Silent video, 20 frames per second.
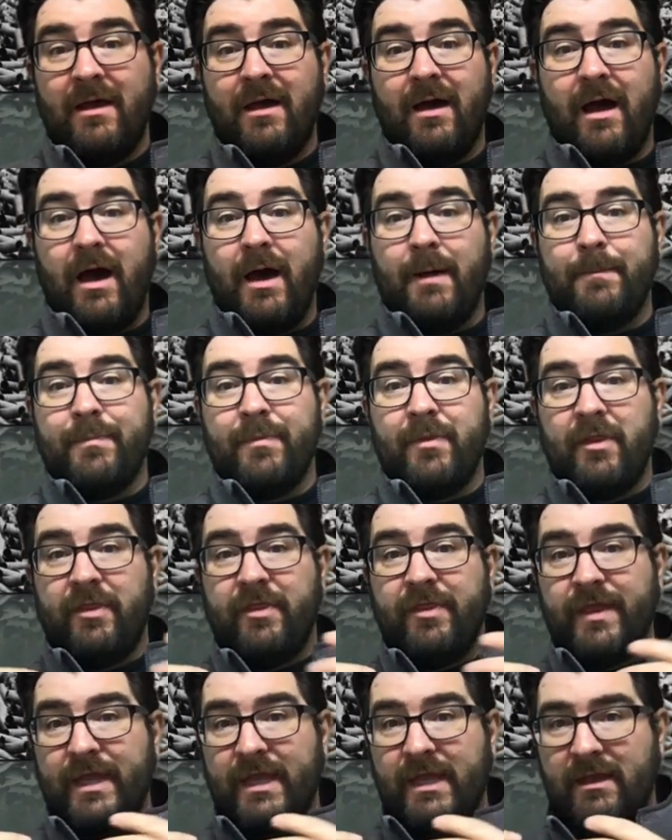um,
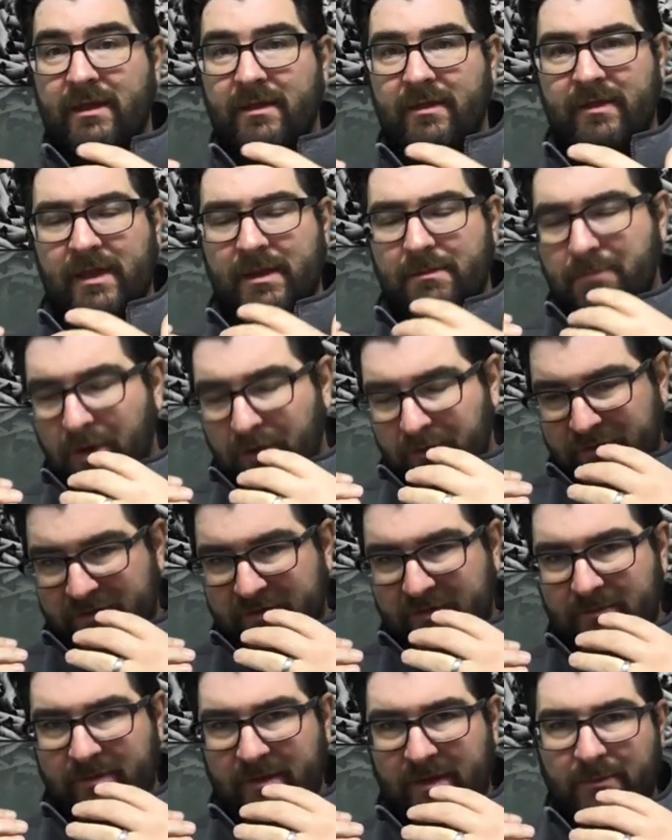the, the,
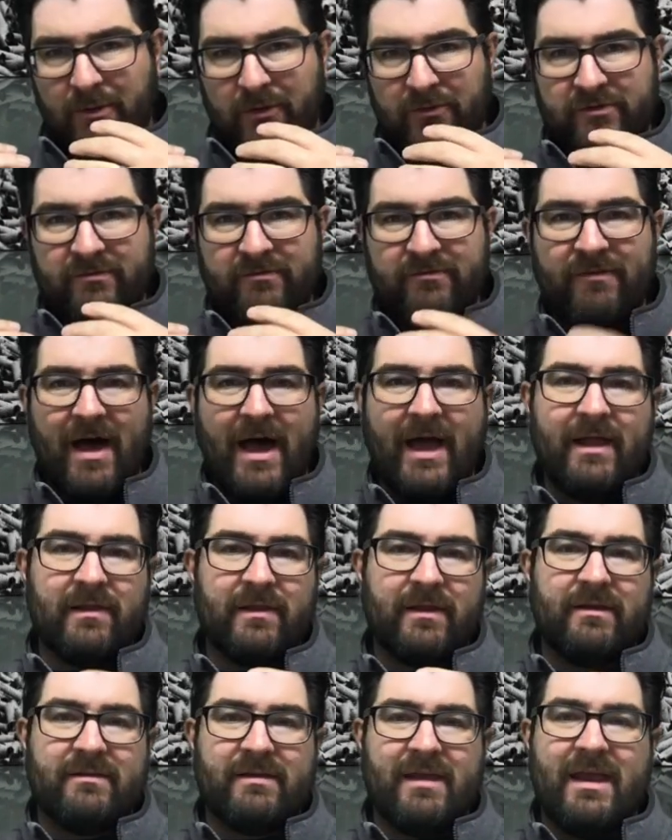most, the most
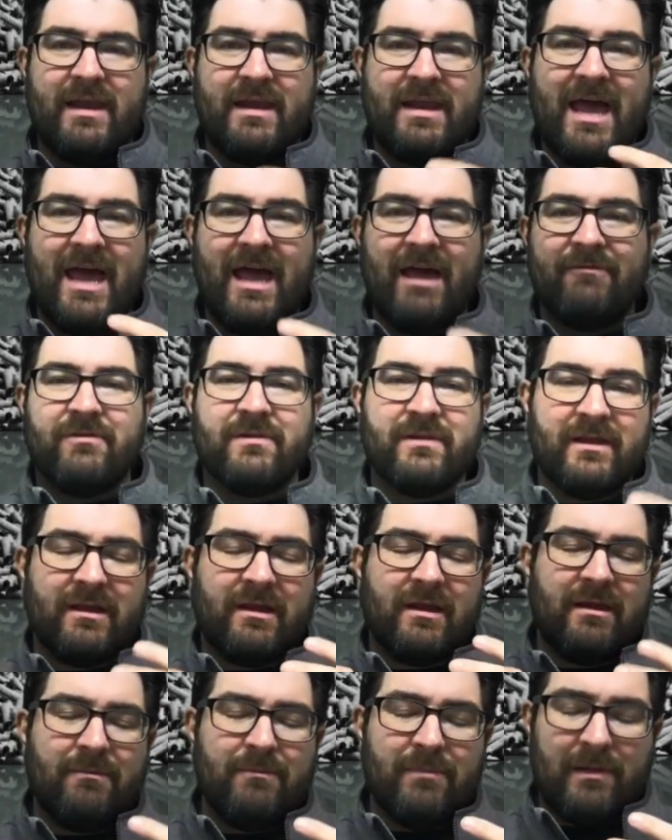violent and heavily
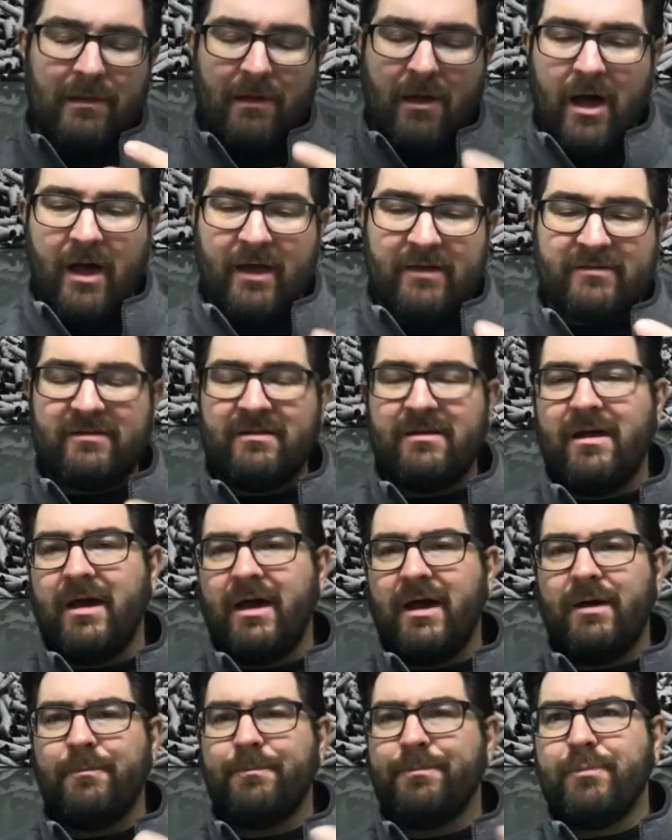lost
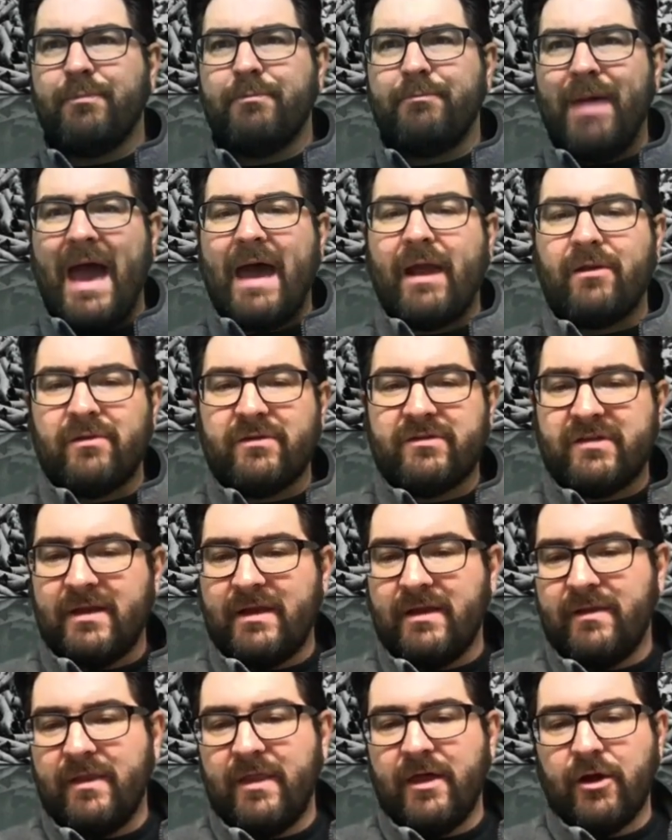uh, battles
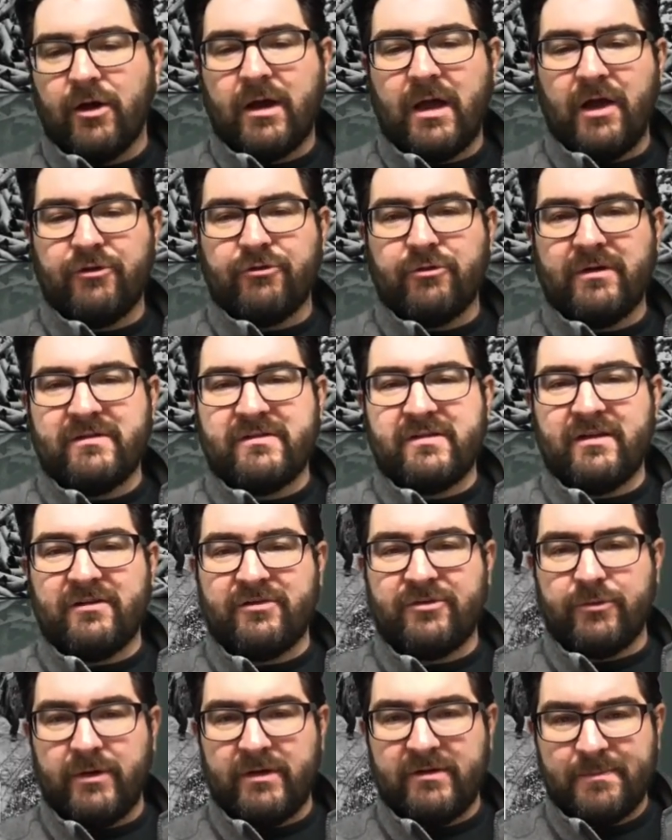in their countries'
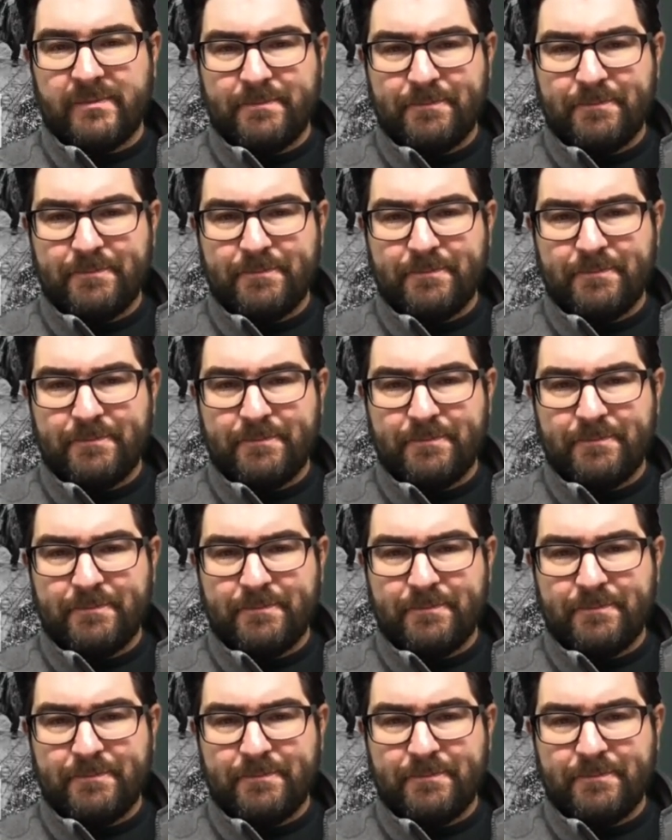histories.